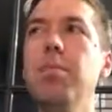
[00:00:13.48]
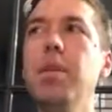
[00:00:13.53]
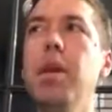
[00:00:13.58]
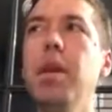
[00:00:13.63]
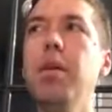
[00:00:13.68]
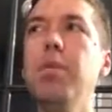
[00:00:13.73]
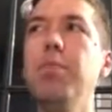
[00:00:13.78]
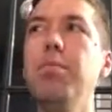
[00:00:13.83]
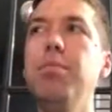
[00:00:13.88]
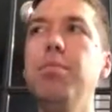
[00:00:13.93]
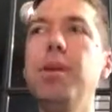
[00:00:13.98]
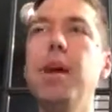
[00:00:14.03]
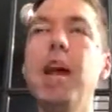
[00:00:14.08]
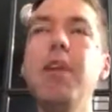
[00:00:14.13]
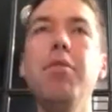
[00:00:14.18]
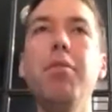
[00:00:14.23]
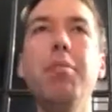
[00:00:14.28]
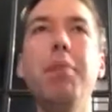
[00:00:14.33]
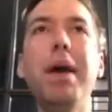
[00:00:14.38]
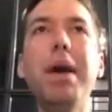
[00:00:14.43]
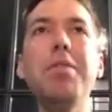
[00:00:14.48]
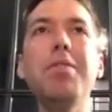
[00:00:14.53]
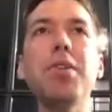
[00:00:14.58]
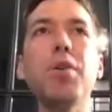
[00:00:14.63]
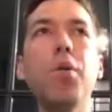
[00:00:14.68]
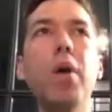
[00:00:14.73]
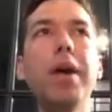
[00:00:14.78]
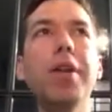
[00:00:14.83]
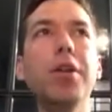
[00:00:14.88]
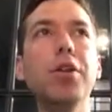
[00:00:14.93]
kind of a
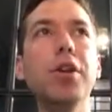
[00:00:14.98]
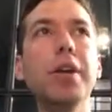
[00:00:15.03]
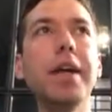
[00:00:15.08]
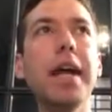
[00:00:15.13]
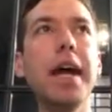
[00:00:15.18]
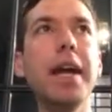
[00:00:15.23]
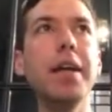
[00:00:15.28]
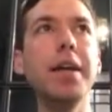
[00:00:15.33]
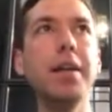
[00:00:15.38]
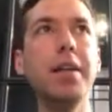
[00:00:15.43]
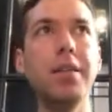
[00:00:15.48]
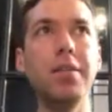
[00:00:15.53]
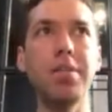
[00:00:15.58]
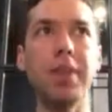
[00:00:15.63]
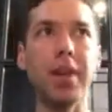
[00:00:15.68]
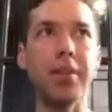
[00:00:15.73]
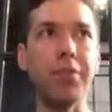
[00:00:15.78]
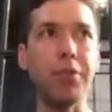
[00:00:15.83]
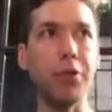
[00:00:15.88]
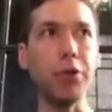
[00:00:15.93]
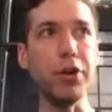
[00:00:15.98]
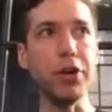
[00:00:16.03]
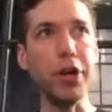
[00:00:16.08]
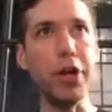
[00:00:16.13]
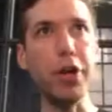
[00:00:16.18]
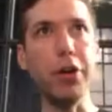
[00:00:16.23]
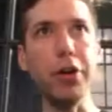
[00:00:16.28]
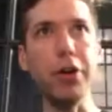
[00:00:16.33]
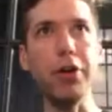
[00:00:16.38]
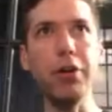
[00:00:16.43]
basic way to look at it is like for a
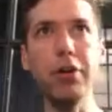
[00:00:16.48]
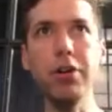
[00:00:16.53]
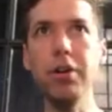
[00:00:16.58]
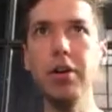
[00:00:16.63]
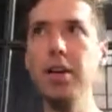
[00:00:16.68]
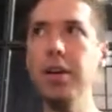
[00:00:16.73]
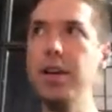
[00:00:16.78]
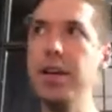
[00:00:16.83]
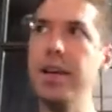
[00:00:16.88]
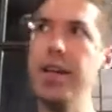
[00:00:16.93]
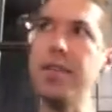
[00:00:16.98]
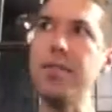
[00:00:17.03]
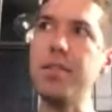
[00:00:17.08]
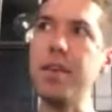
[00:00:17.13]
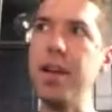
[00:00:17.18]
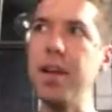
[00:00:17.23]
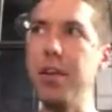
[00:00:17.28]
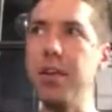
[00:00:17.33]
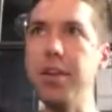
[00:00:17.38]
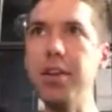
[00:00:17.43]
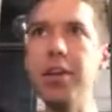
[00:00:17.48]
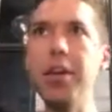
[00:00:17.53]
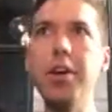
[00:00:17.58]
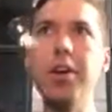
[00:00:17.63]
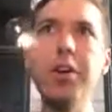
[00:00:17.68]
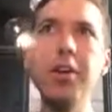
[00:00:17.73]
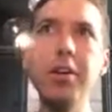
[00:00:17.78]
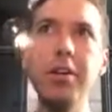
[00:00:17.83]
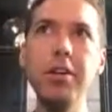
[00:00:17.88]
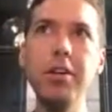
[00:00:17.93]
year, it's in the
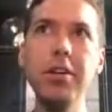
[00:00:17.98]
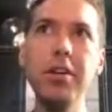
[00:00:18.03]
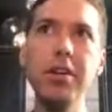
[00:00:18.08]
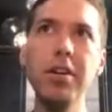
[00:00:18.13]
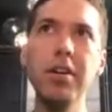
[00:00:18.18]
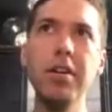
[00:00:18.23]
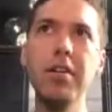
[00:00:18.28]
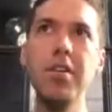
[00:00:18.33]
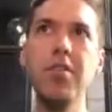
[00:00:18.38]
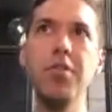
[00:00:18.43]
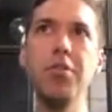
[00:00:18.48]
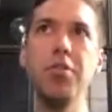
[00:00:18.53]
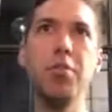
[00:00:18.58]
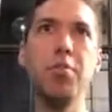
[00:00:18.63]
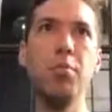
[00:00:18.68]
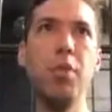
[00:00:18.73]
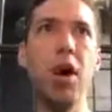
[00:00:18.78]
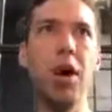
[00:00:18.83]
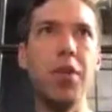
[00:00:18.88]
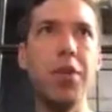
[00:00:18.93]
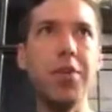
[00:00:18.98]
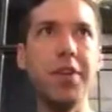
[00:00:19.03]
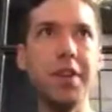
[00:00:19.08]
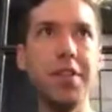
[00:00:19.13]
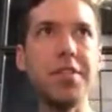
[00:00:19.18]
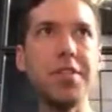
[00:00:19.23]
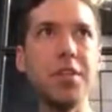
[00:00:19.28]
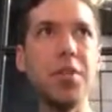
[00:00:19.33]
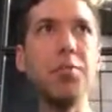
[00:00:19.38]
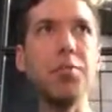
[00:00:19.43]
year. For a month,
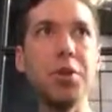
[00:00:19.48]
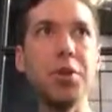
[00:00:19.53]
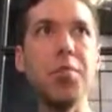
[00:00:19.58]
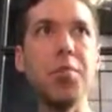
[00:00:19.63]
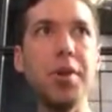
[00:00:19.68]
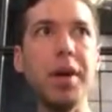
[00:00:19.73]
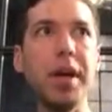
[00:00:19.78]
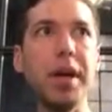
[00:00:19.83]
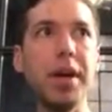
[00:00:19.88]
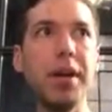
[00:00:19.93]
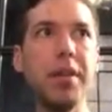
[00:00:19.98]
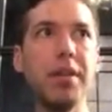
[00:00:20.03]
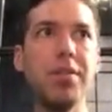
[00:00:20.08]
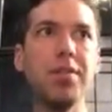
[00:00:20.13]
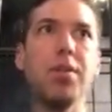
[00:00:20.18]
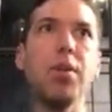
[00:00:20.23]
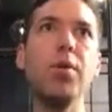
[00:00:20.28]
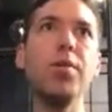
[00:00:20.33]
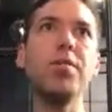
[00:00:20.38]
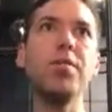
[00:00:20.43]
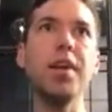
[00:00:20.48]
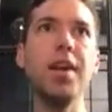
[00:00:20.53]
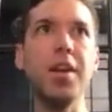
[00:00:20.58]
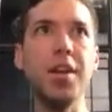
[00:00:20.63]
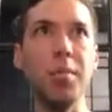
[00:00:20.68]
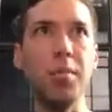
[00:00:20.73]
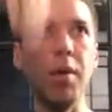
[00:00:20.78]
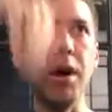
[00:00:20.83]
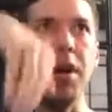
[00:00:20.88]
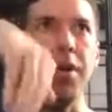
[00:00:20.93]
it's still pretty big, so it's in
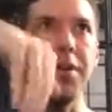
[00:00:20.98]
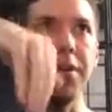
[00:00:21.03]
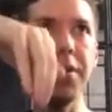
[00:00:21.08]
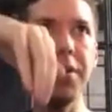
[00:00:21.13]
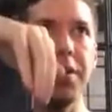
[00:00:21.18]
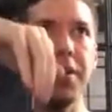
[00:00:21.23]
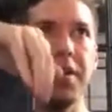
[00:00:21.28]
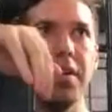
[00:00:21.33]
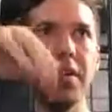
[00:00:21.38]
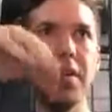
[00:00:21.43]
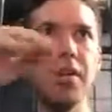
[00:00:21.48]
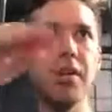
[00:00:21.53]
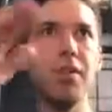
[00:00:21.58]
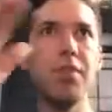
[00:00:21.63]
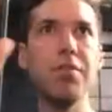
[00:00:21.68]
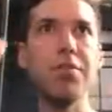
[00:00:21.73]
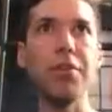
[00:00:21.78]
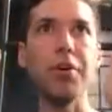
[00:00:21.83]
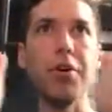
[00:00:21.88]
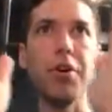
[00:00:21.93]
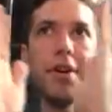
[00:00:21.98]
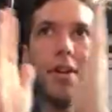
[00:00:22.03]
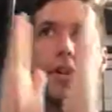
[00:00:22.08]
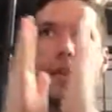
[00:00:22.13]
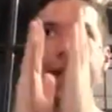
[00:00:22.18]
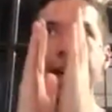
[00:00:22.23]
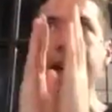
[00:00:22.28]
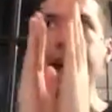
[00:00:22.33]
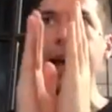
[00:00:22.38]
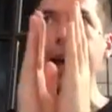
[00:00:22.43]
the month. For a
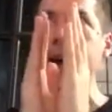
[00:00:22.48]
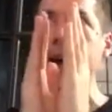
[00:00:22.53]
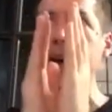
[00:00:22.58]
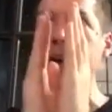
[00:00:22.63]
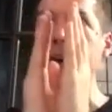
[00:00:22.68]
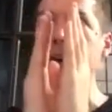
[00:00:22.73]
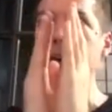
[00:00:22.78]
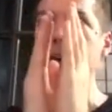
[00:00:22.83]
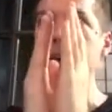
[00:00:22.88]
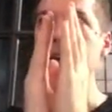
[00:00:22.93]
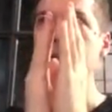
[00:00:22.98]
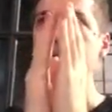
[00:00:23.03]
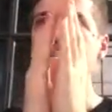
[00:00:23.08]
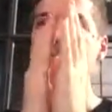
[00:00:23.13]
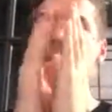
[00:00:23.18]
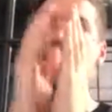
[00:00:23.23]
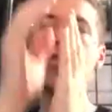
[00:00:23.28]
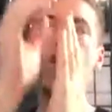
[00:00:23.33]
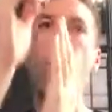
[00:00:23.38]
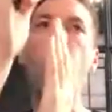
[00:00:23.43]
day, it's